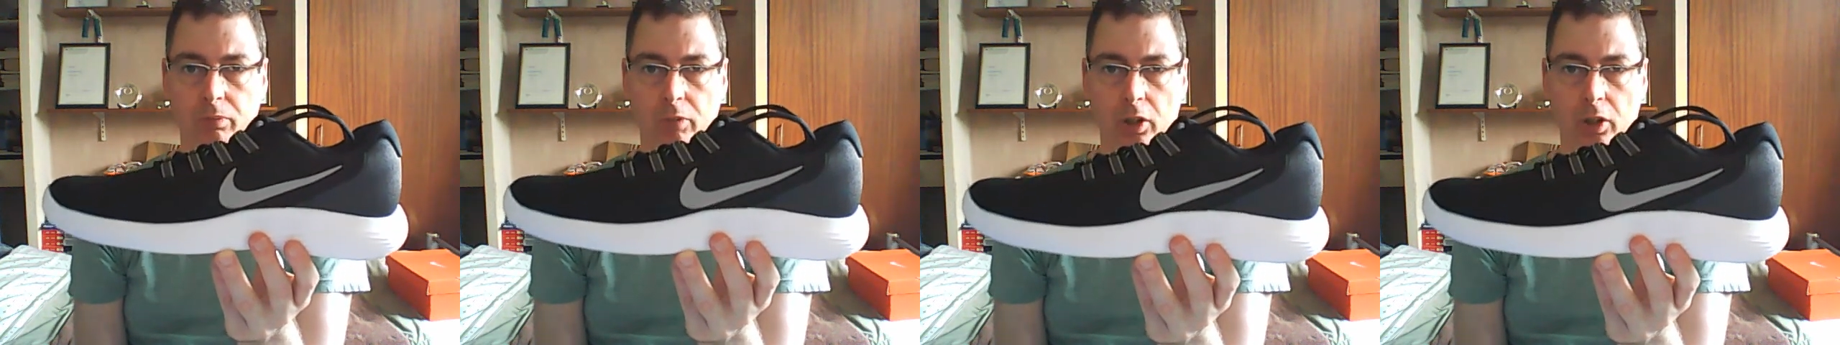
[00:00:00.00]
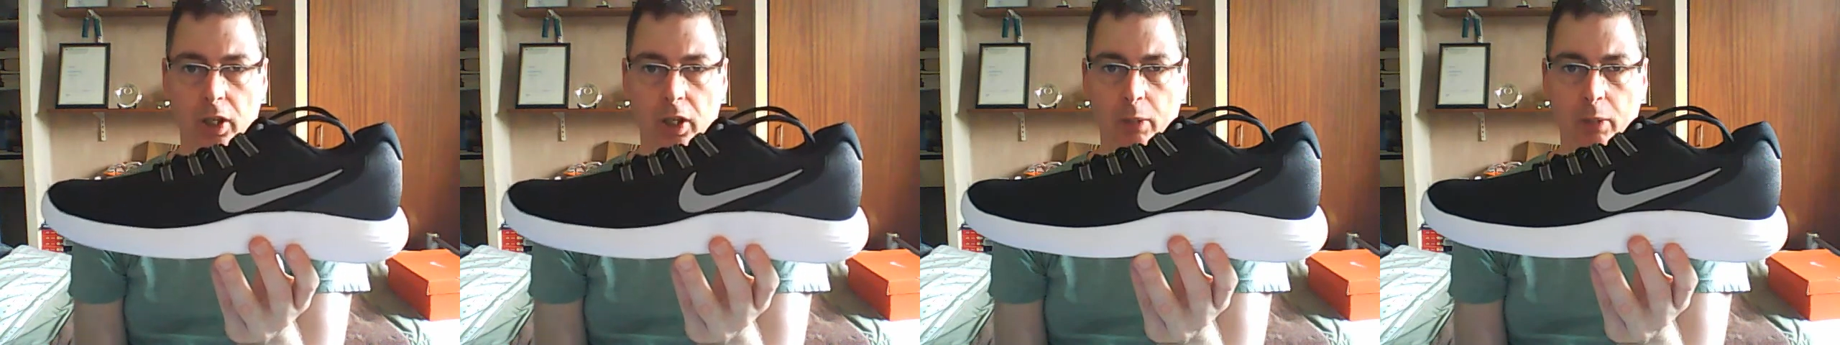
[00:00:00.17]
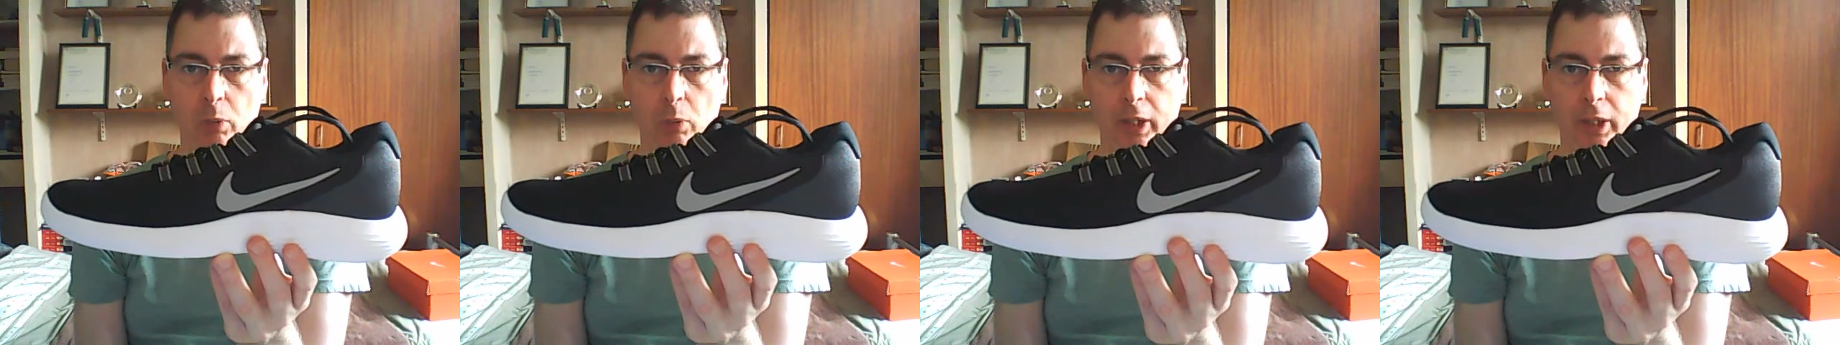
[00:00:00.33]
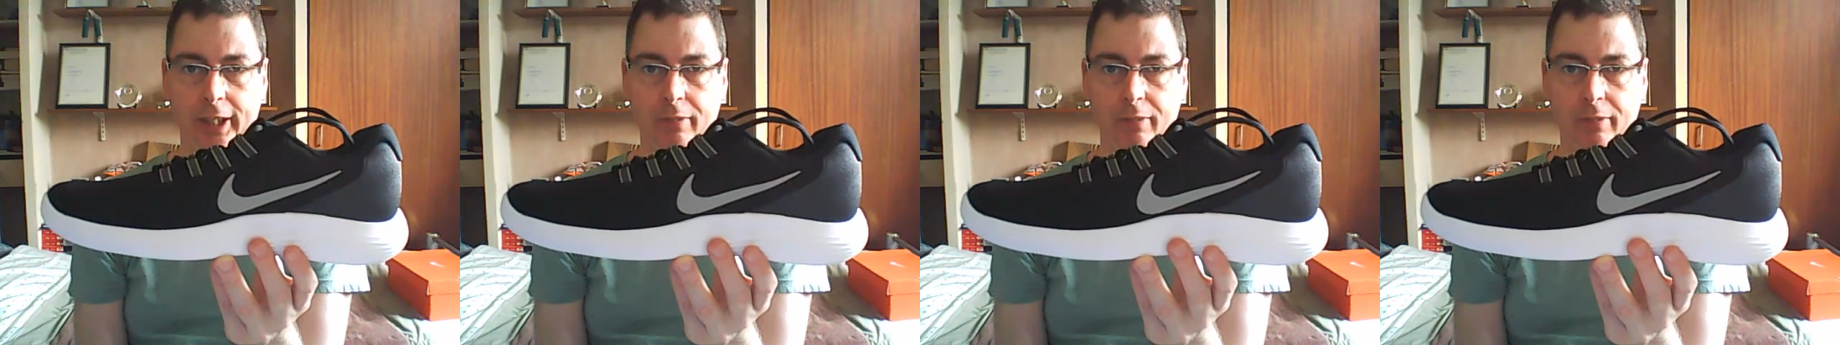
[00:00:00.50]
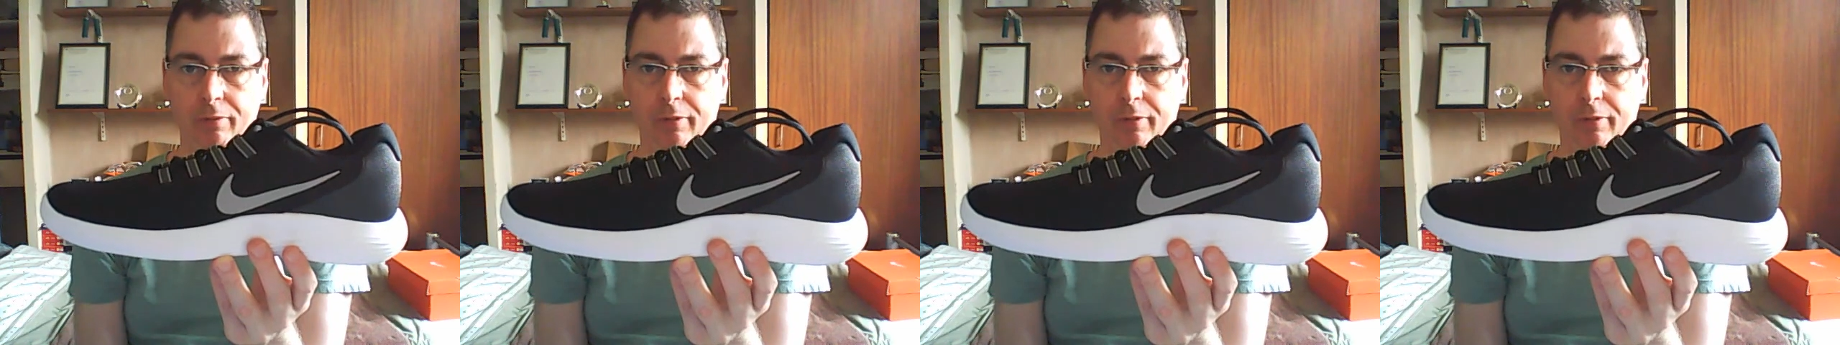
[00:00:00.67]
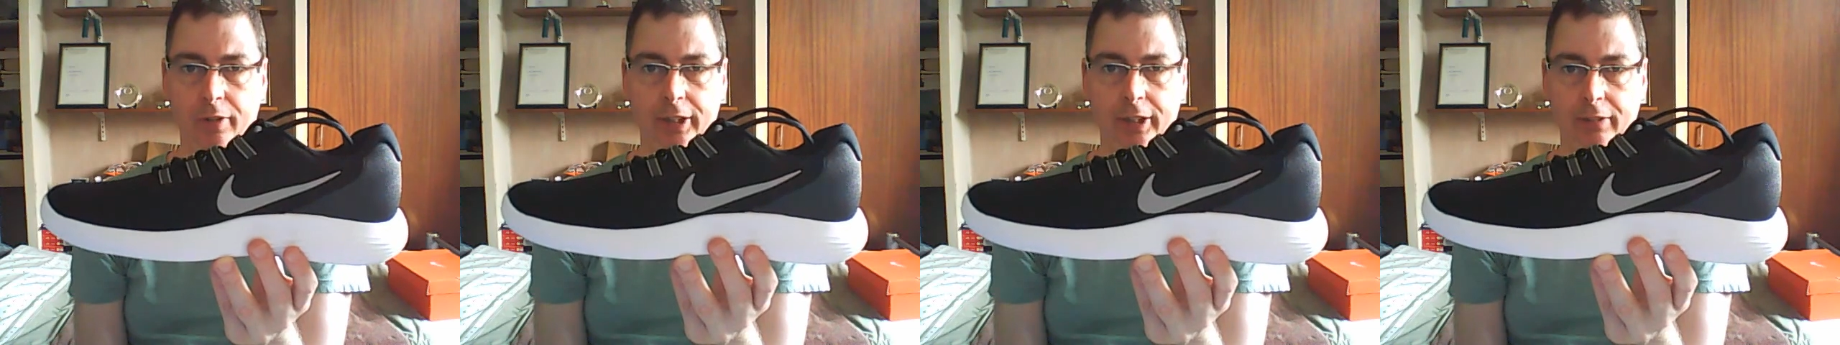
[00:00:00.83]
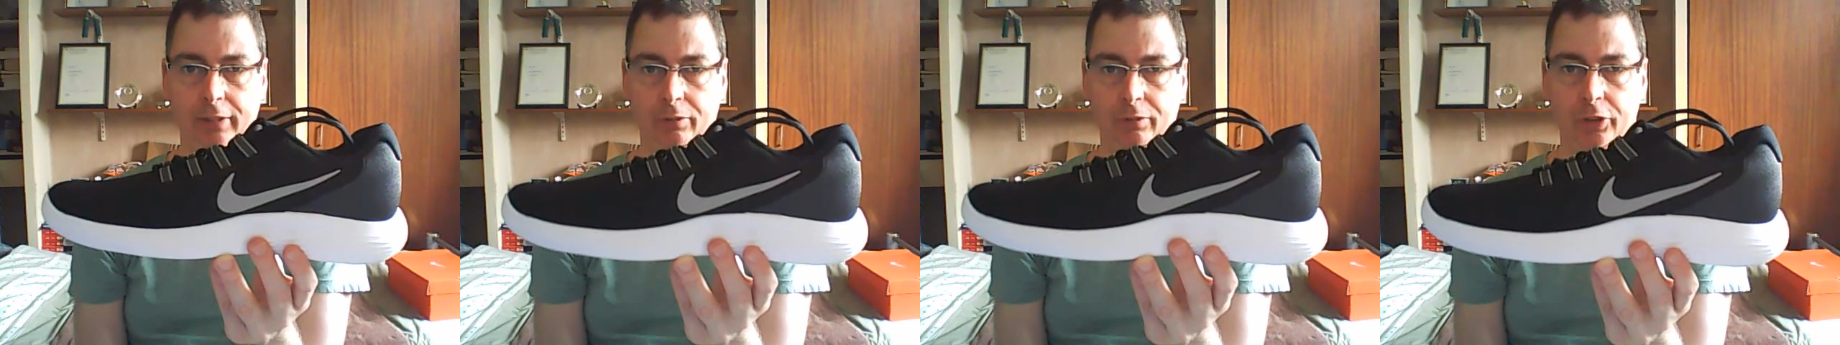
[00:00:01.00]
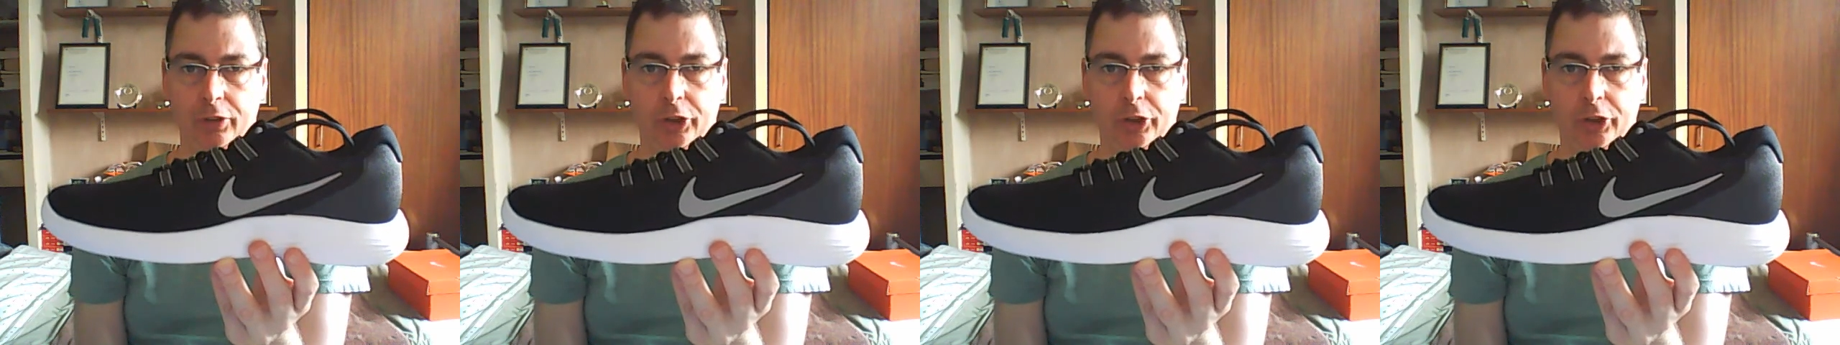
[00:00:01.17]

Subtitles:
lightweight, very